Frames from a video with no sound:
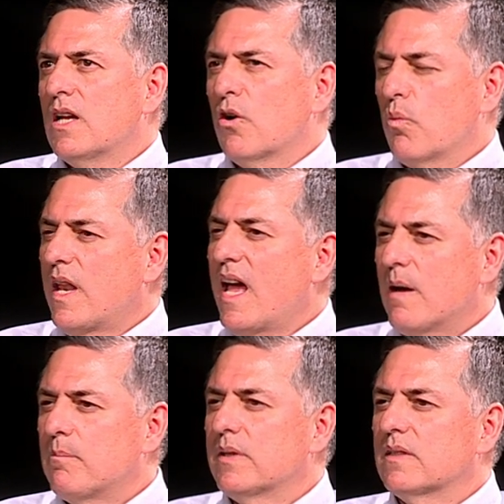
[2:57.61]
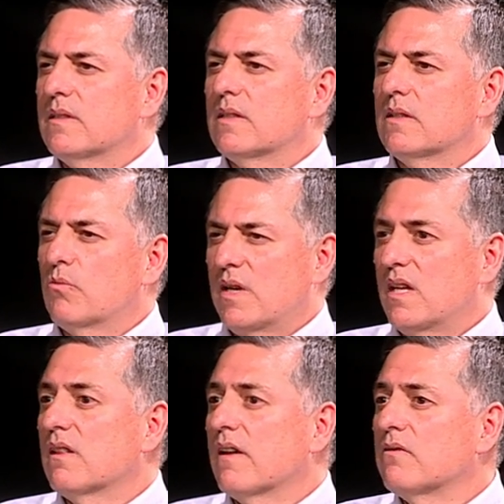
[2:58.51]
what happened when he
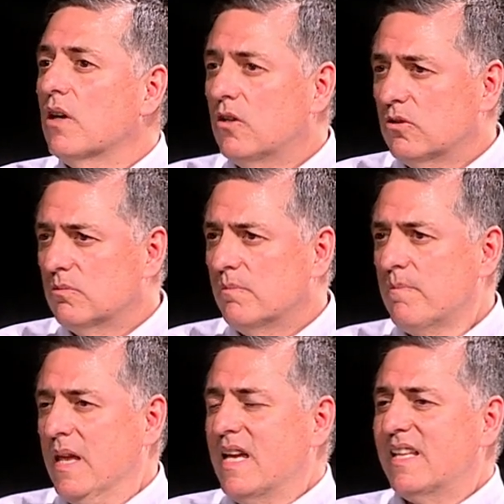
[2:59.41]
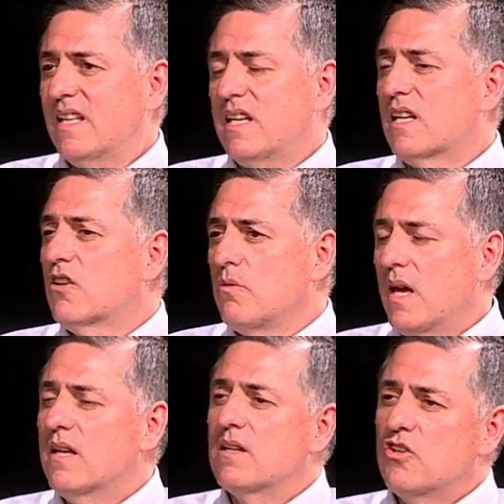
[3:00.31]
left home. Mm -hmm. Did he
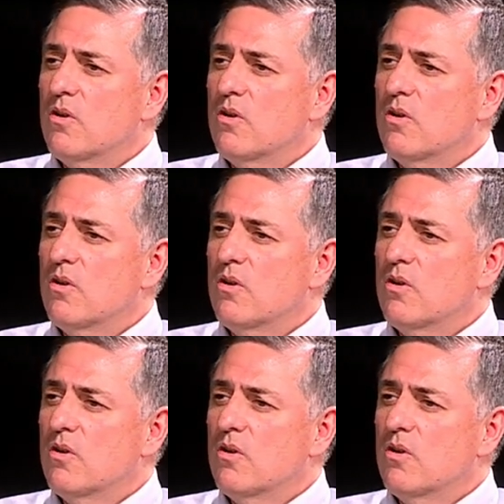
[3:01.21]
create a new